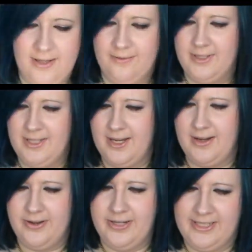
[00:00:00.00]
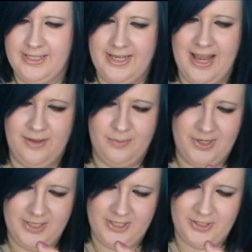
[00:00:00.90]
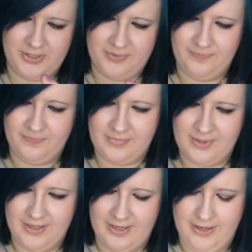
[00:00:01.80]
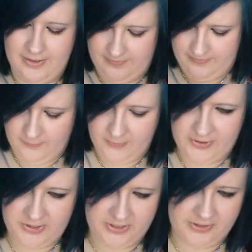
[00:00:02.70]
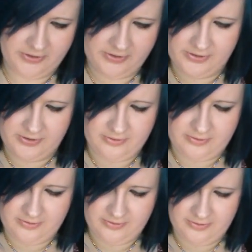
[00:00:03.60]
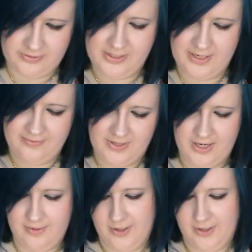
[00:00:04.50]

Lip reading: First thing I got is this nail polish, which is, doesn't have a name.